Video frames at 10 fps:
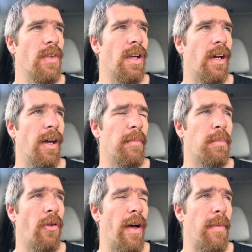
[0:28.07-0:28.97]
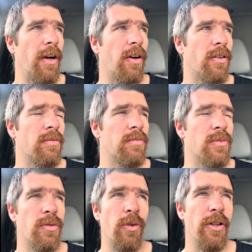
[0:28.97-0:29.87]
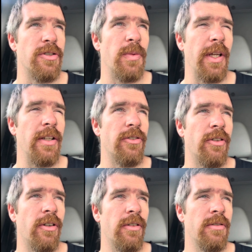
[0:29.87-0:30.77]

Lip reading: put that back on, running sweet as a nut.